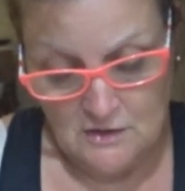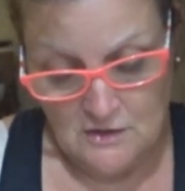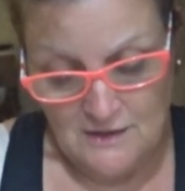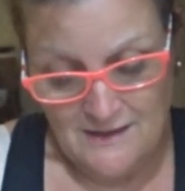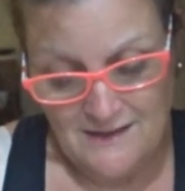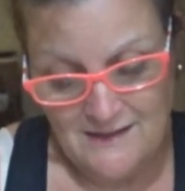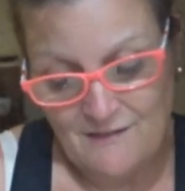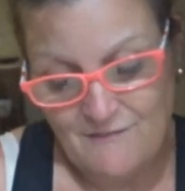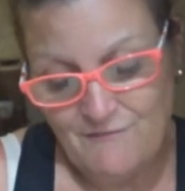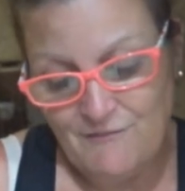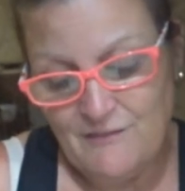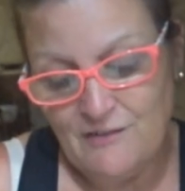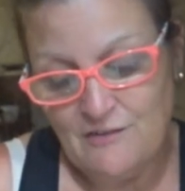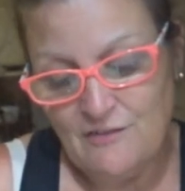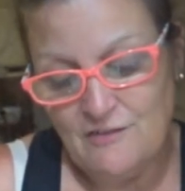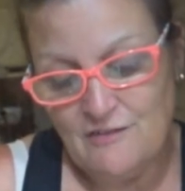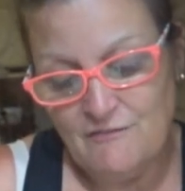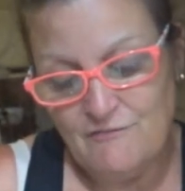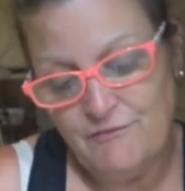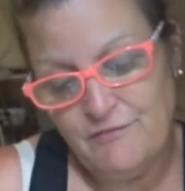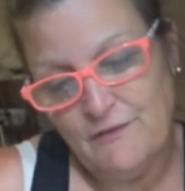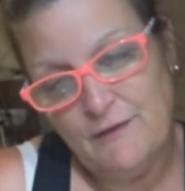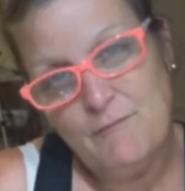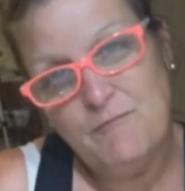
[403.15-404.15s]
And I
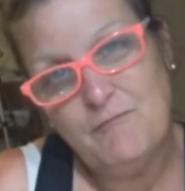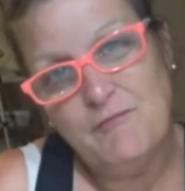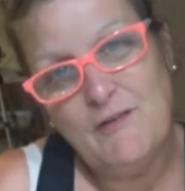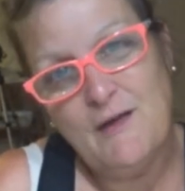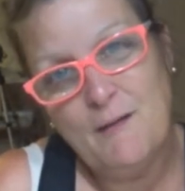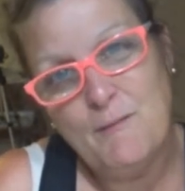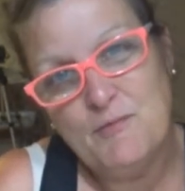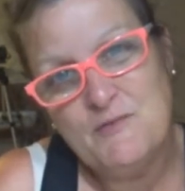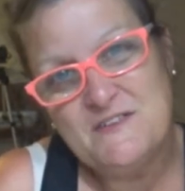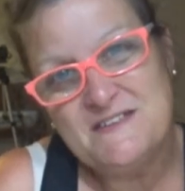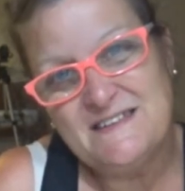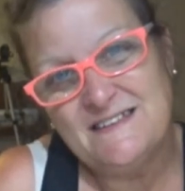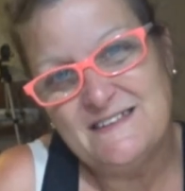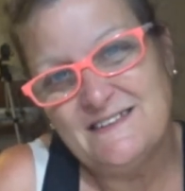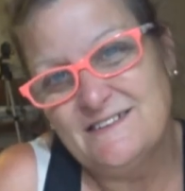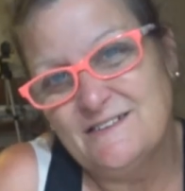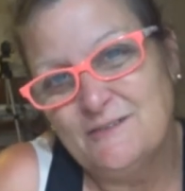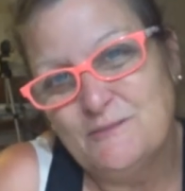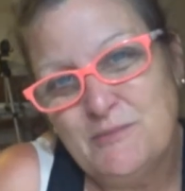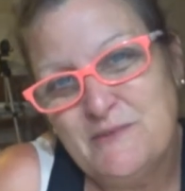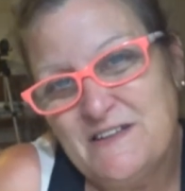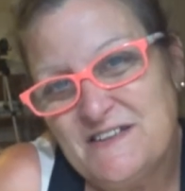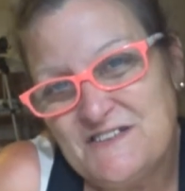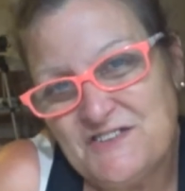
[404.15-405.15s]
figured if flip-flop was a
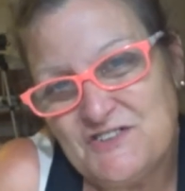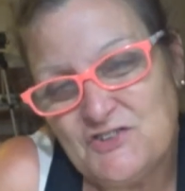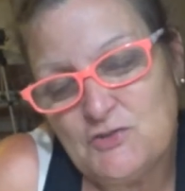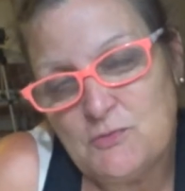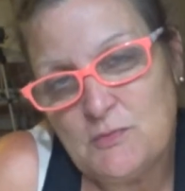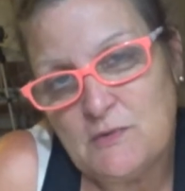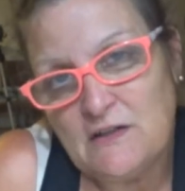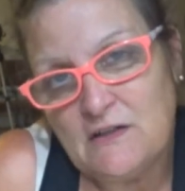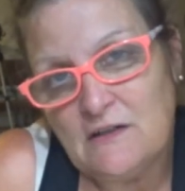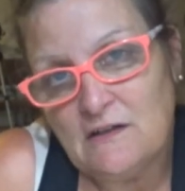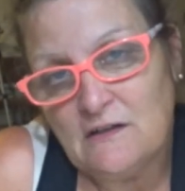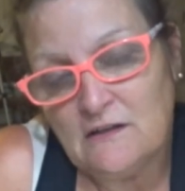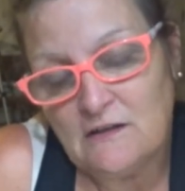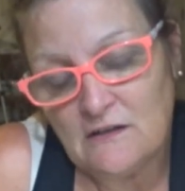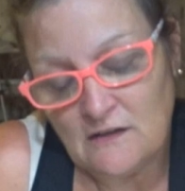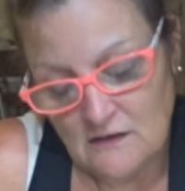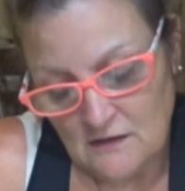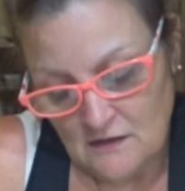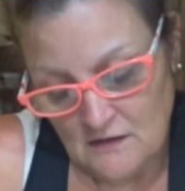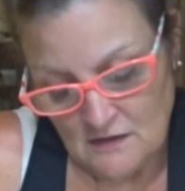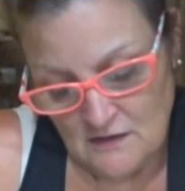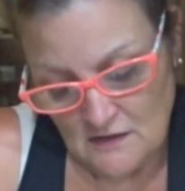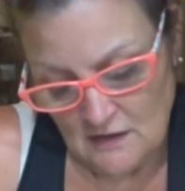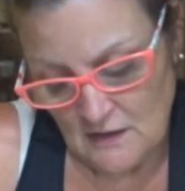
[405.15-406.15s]
little bit too big,
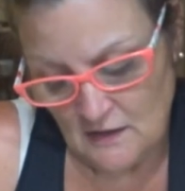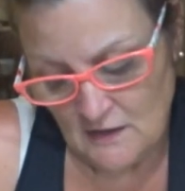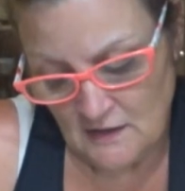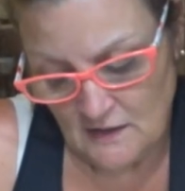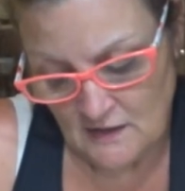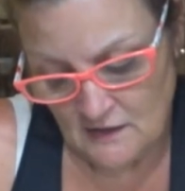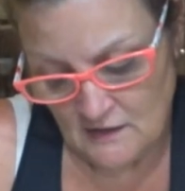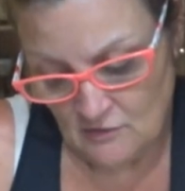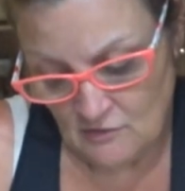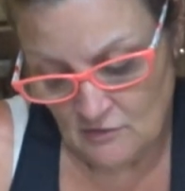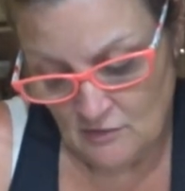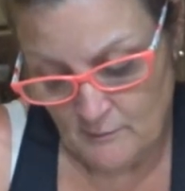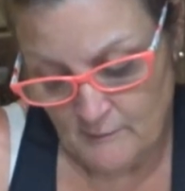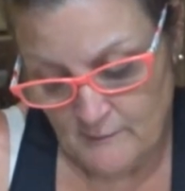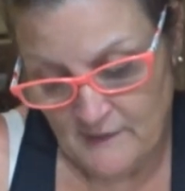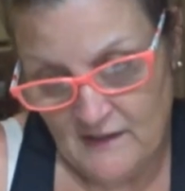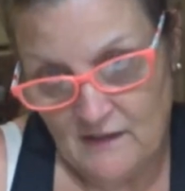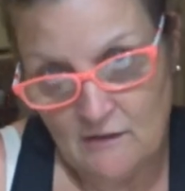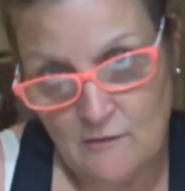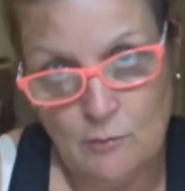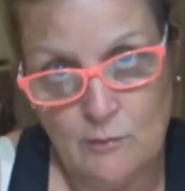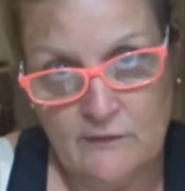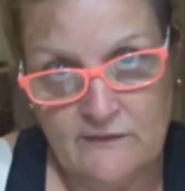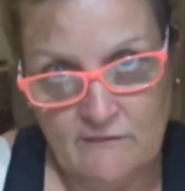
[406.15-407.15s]
it ain't going to
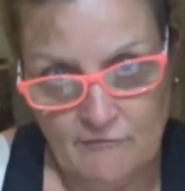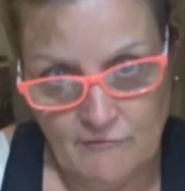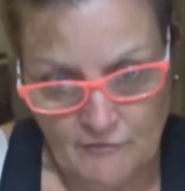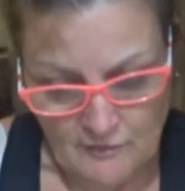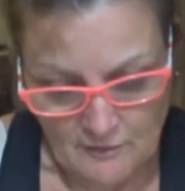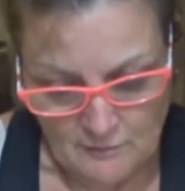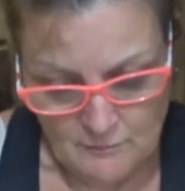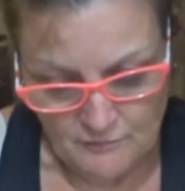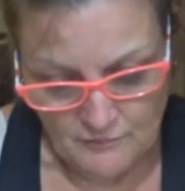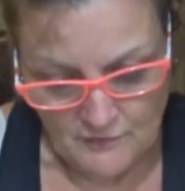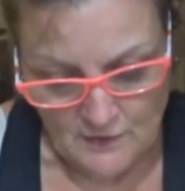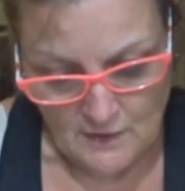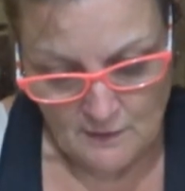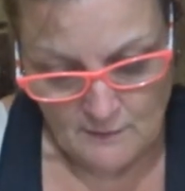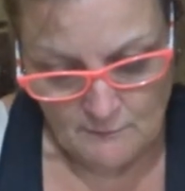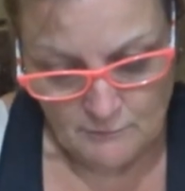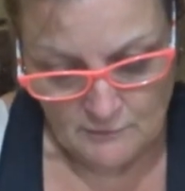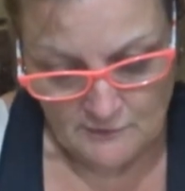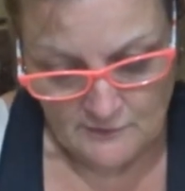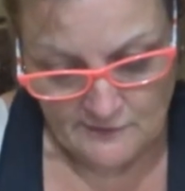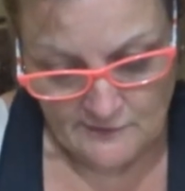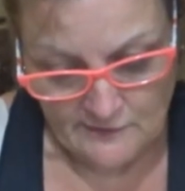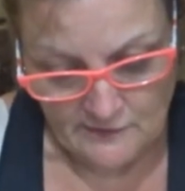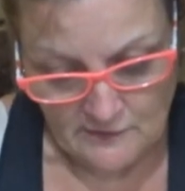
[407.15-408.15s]
matter with flip-flop
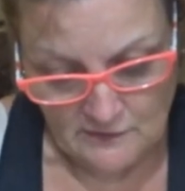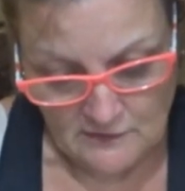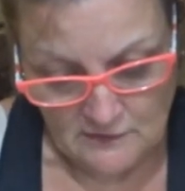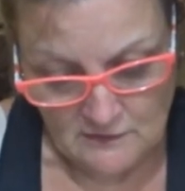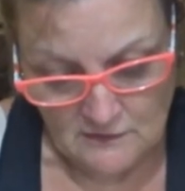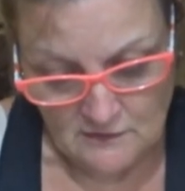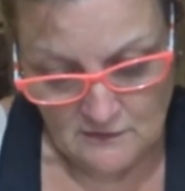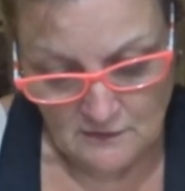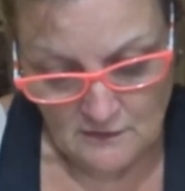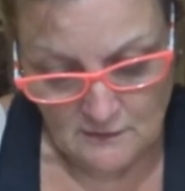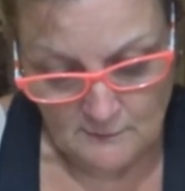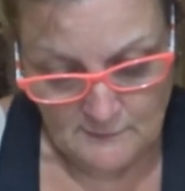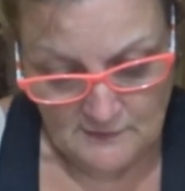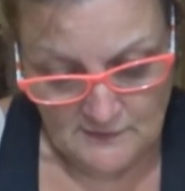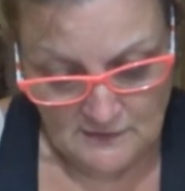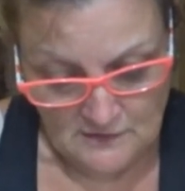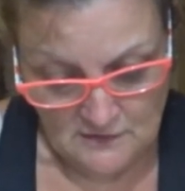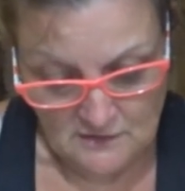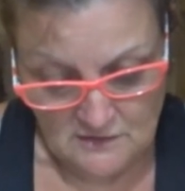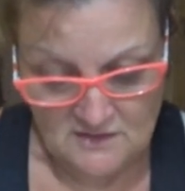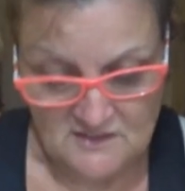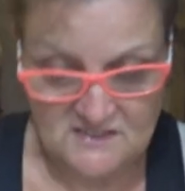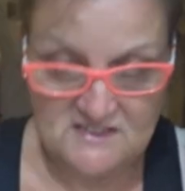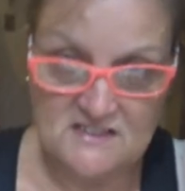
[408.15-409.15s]
really. I mean,
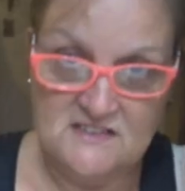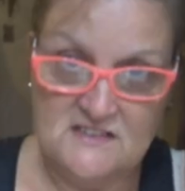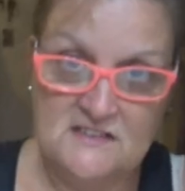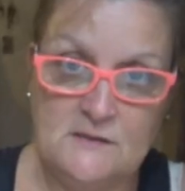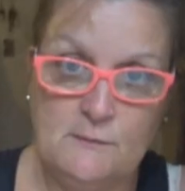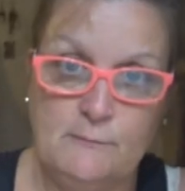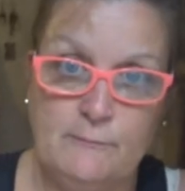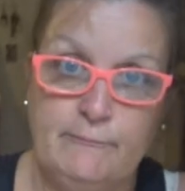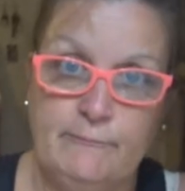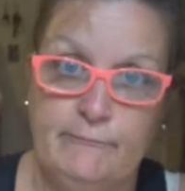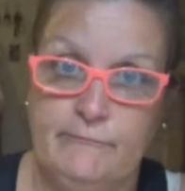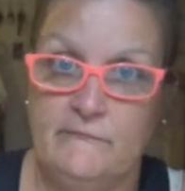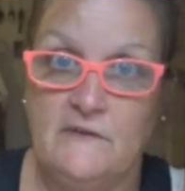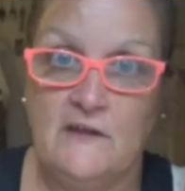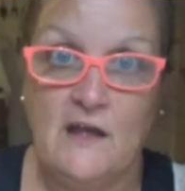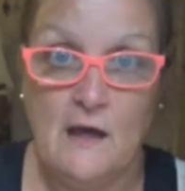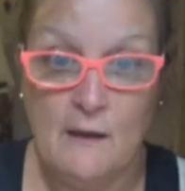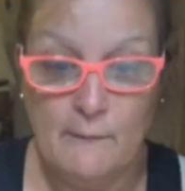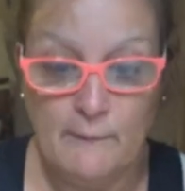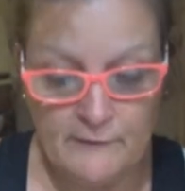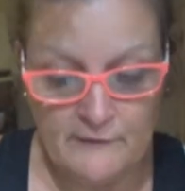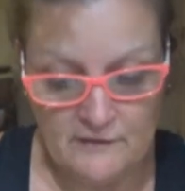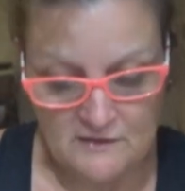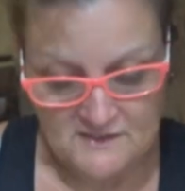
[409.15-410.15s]
unless it's a
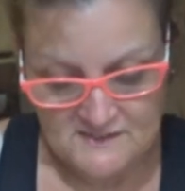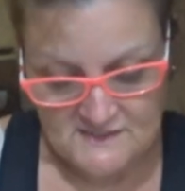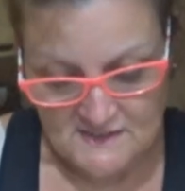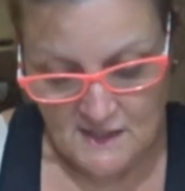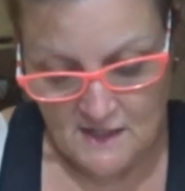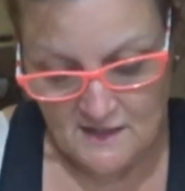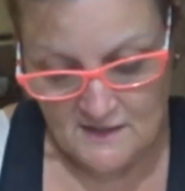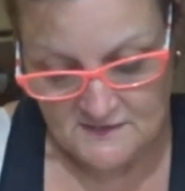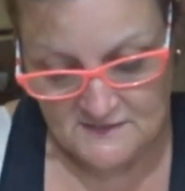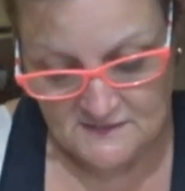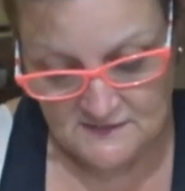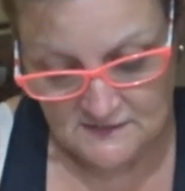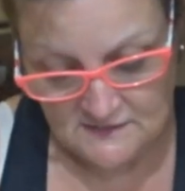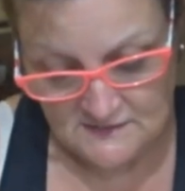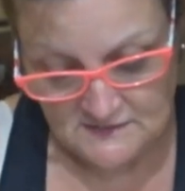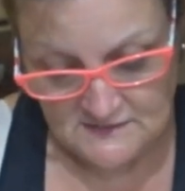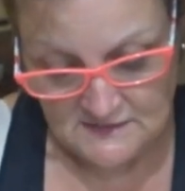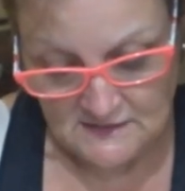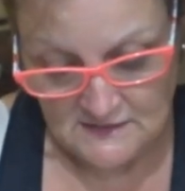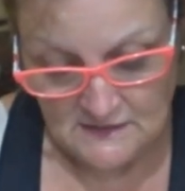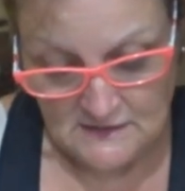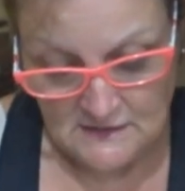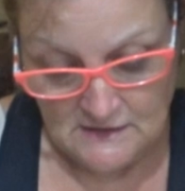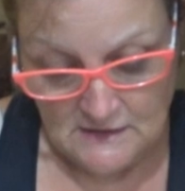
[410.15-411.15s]
couple of
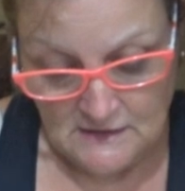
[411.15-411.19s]
sizes.